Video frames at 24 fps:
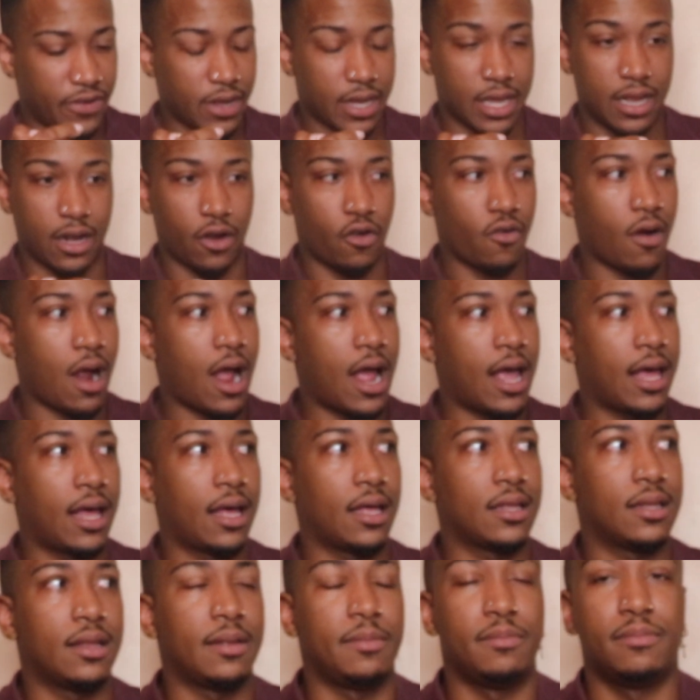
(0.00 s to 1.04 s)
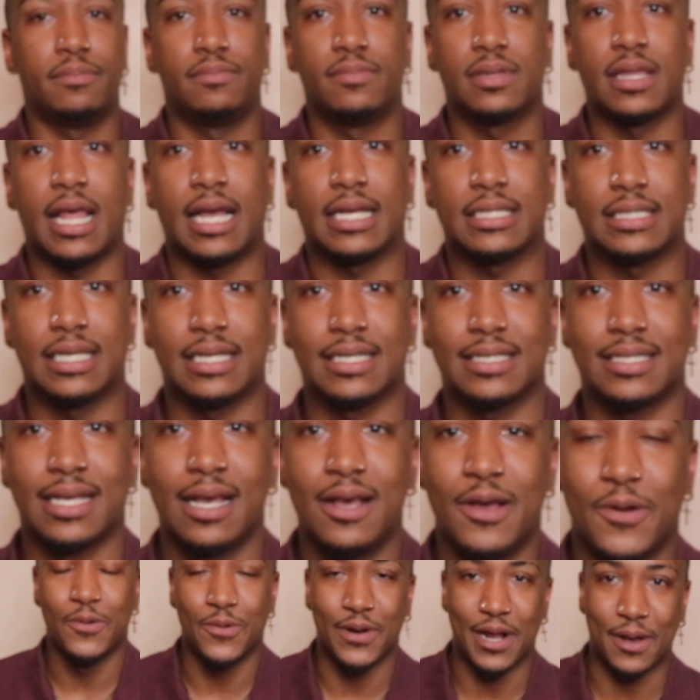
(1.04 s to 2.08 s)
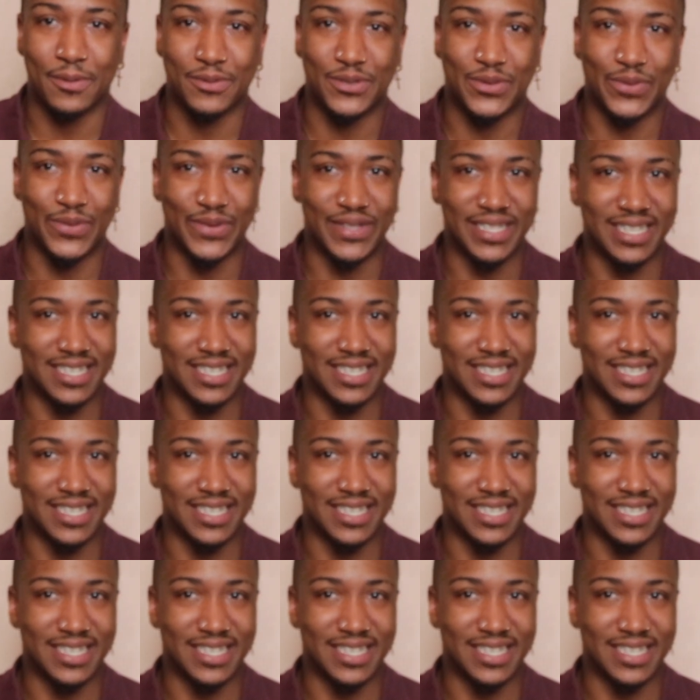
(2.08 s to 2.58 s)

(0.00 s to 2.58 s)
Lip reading: fucking cry and like this when I was doing